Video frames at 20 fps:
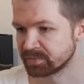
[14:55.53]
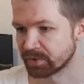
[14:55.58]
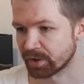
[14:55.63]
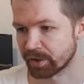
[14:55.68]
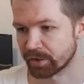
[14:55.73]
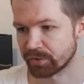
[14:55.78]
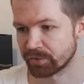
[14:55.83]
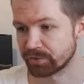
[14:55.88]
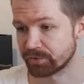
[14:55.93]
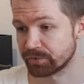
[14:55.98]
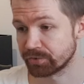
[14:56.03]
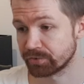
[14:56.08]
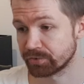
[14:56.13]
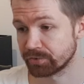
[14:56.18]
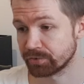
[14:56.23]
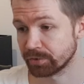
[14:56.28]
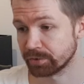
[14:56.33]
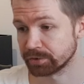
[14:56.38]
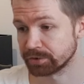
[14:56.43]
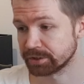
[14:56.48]
I
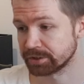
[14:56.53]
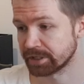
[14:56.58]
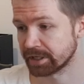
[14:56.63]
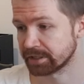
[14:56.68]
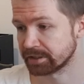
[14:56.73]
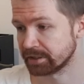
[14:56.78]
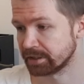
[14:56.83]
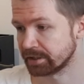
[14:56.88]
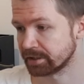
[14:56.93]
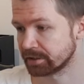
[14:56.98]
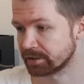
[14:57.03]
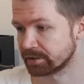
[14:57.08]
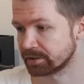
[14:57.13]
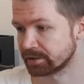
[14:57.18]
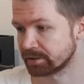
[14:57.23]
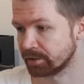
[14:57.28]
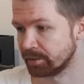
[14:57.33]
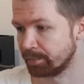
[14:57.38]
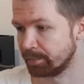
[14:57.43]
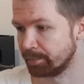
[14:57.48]
thought it had like
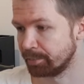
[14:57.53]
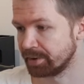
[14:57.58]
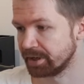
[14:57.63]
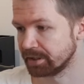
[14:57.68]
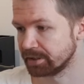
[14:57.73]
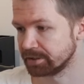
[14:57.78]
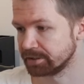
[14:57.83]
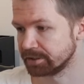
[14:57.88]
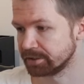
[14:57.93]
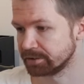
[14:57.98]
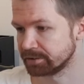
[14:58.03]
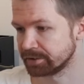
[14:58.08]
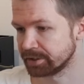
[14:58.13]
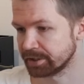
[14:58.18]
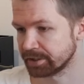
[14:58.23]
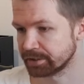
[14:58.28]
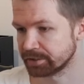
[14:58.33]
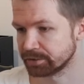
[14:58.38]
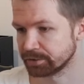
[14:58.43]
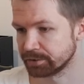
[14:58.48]
a million
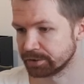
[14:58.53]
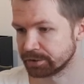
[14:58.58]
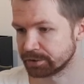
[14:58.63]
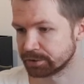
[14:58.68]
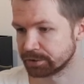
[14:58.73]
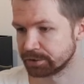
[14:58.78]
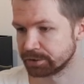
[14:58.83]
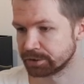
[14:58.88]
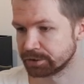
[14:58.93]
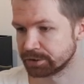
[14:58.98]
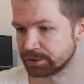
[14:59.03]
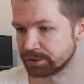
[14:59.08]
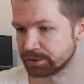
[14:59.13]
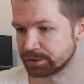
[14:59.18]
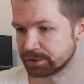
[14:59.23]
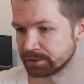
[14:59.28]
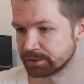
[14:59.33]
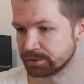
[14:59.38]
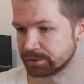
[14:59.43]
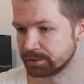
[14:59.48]

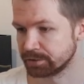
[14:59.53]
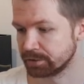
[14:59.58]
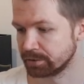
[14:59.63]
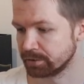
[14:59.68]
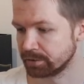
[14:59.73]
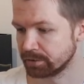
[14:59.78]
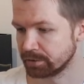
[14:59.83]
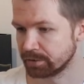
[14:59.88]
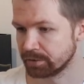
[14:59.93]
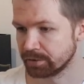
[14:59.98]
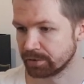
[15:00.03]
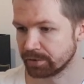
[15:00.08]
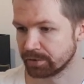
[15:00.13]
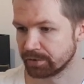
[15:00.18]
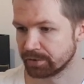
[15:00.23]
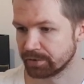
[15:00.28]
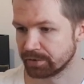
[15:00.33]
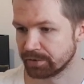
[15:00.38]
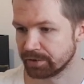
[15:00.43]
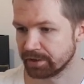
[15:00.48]
hectoliters
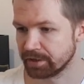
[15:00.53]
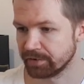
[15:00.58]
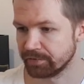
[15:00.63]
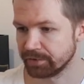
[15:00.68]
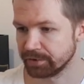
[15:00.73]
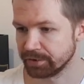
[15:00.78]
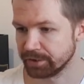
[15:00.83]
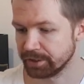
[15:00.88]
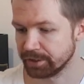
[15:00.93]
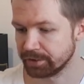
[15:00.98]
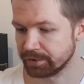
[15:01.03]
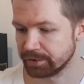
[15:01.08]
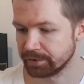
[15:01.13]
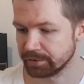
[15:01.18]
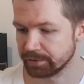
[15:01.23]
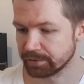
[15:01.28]
every year.